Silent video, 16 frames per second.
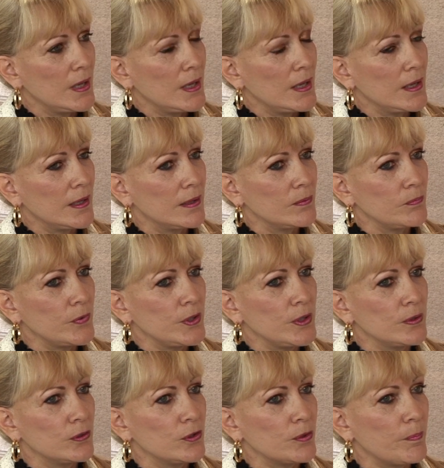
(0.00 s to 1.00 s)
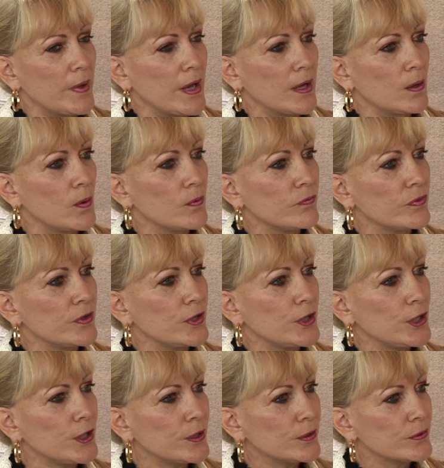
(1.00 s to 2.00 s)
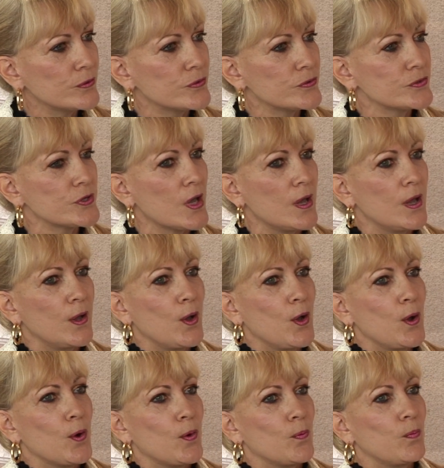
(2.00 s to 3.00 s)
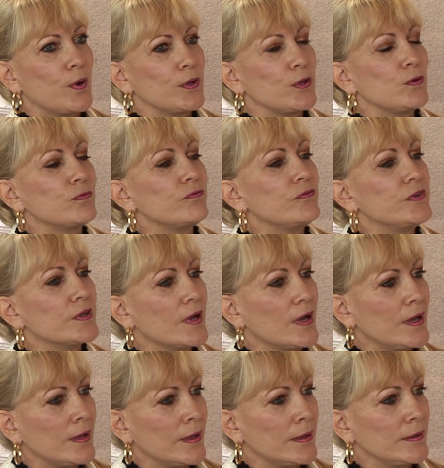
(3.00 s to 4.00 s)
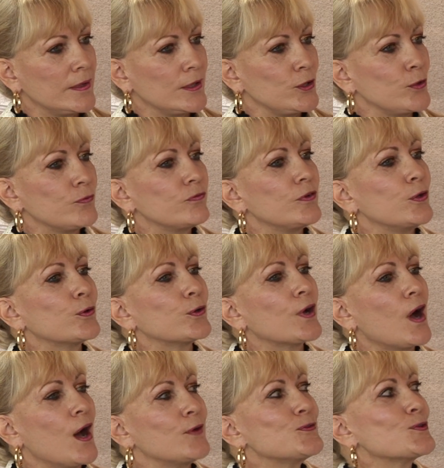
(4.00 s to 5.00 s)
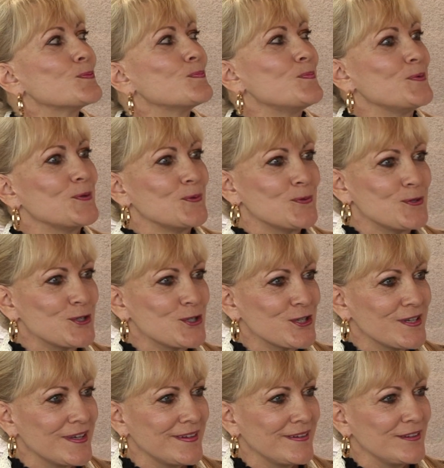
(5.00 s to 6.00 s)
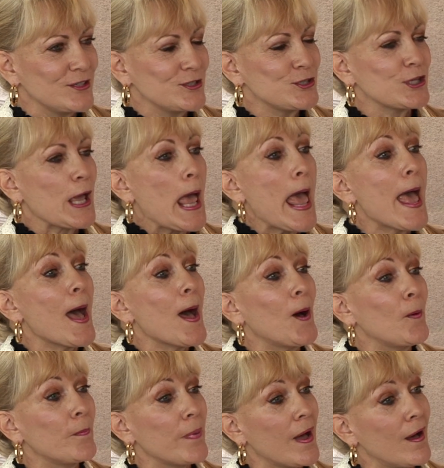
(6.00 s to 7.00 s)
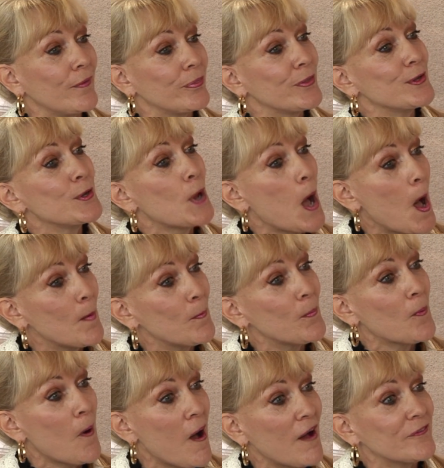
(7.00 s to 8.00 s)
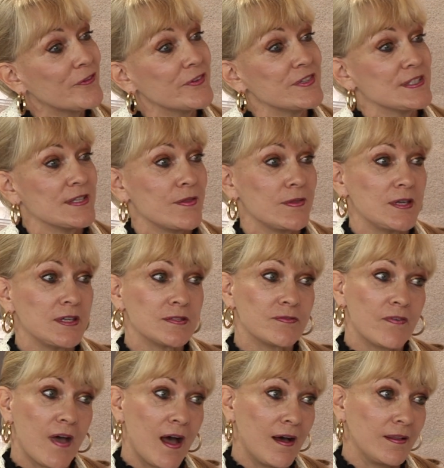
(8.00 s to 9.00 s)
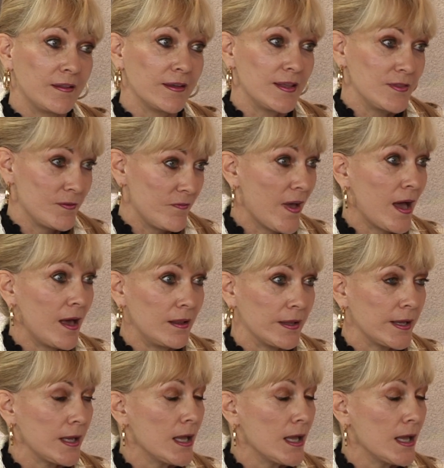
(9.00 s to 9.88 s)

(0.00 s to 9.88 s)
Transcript: And when you look back over the years, what you've done and your contribution to help out the nonprofits in the valley.